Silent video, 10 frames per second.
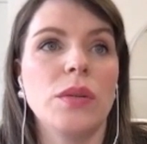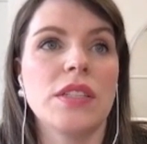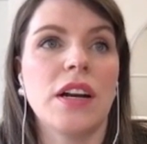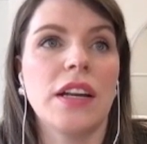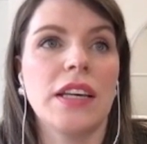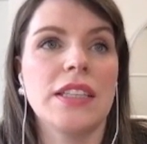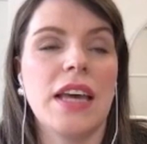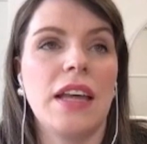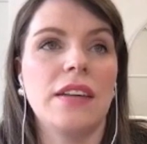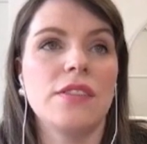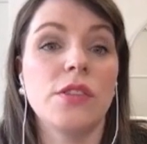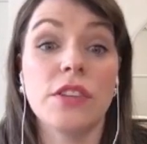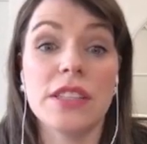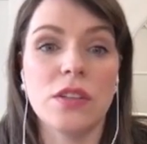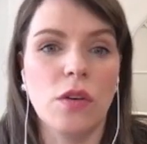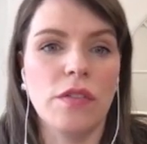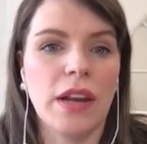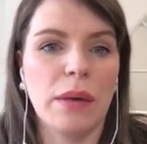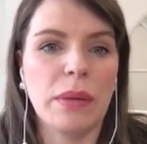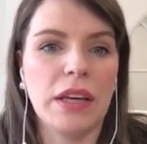is starting at 10. So there is an
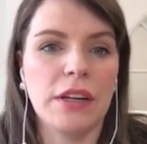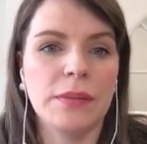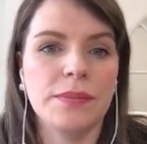overlap here.